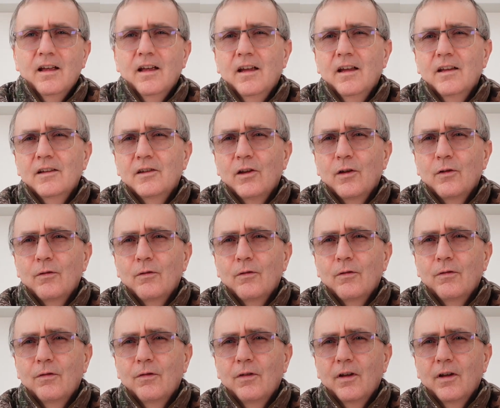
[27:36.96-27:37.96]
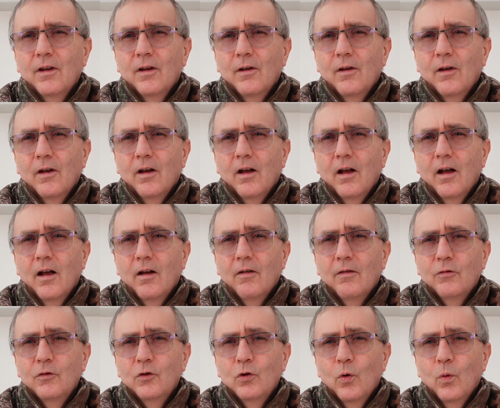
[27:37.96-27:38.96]
it don't fit
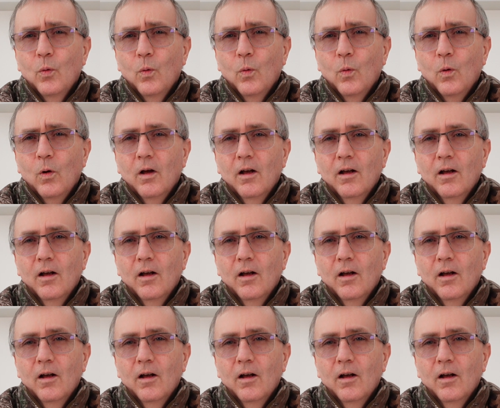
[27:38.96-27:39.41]
at all.